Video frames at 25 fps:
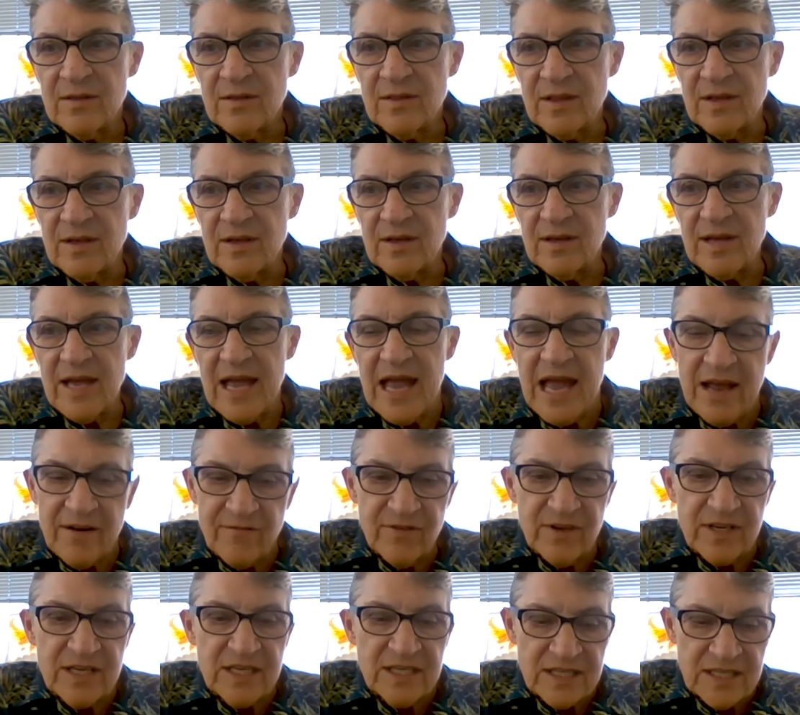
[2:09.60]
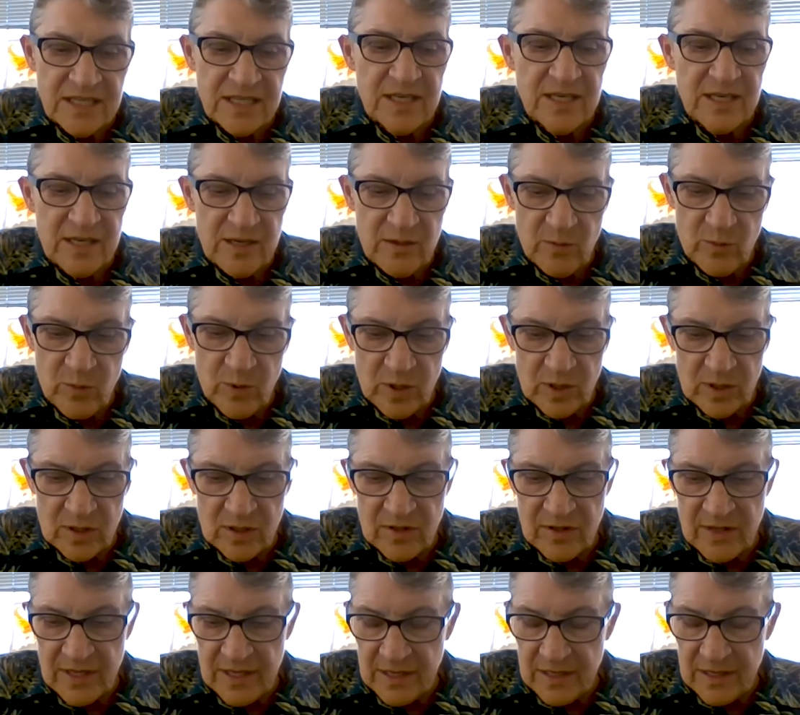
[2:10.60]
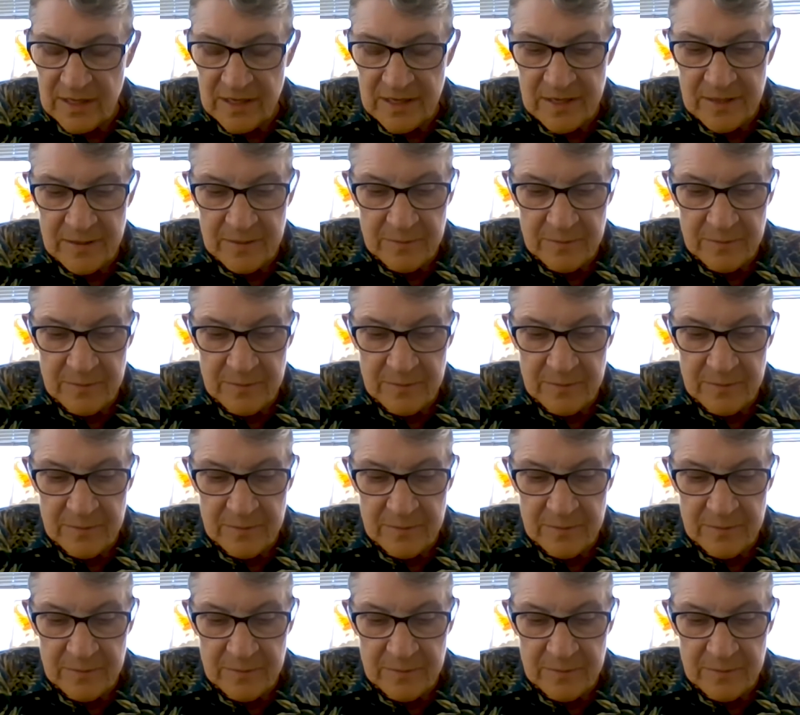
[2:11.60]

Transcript: The advocacy work that